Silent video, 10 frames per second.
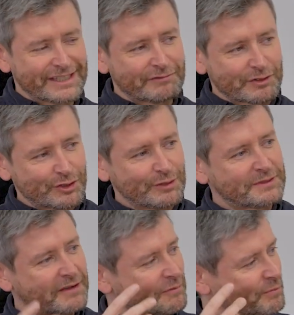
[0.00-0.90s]
different
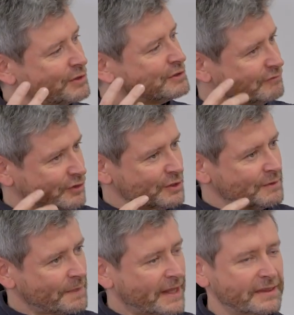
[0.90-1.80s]
groups, different points of view
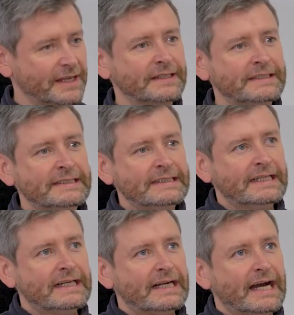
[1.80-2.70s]
in there.
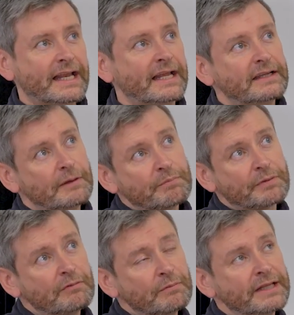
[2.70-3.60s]
And then
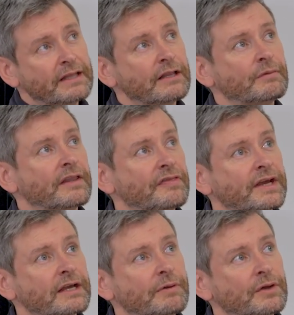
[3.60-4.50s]
probably the other one to
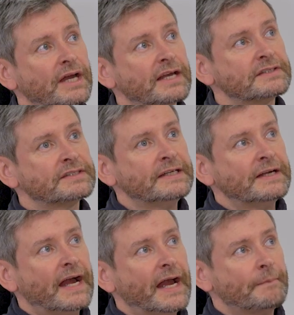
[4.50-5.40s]
think about is
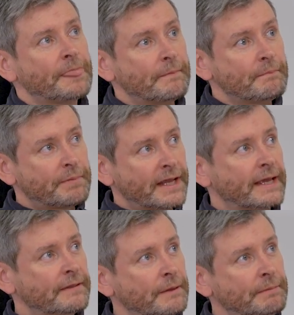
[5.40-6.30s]
bring
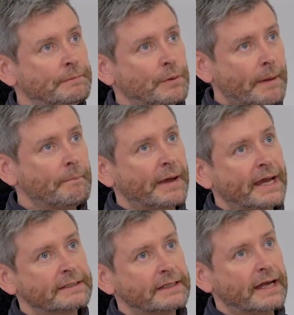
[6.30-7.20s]
in the people
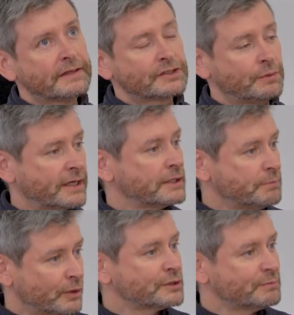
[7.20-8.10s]
impact as quick as
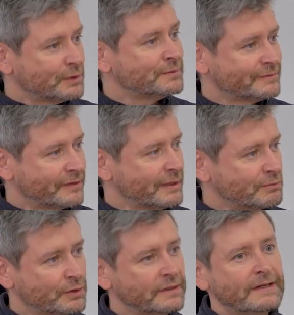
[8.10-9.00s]
possible, right?
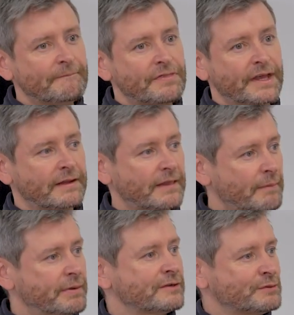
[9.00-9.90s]
So thinking of
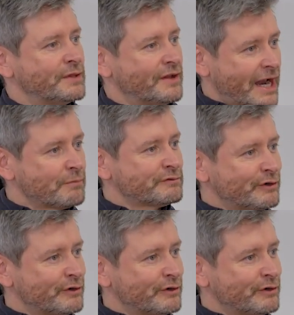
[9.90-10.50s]
that person with their arms